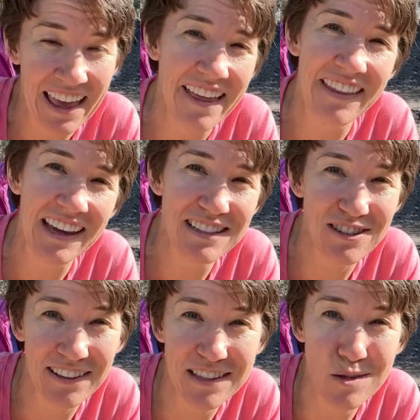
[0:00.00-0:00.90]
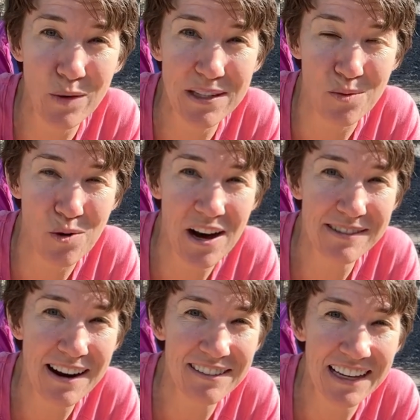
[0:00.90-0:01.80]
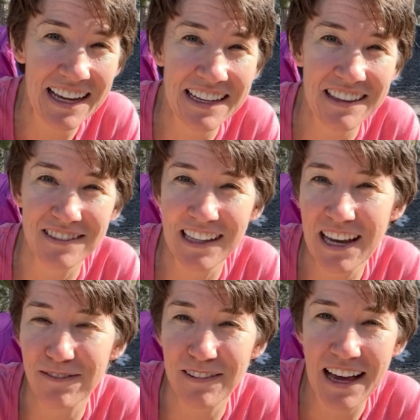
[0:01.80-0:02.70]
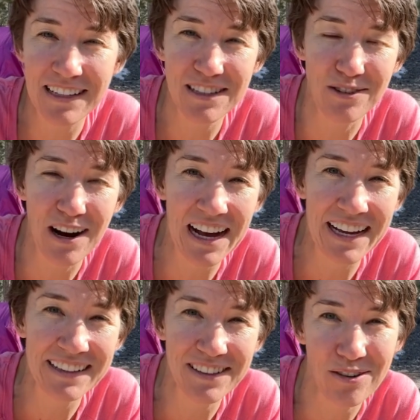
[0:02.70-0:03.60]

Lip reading: and then gently squeeze the water out and either lay it flat to dry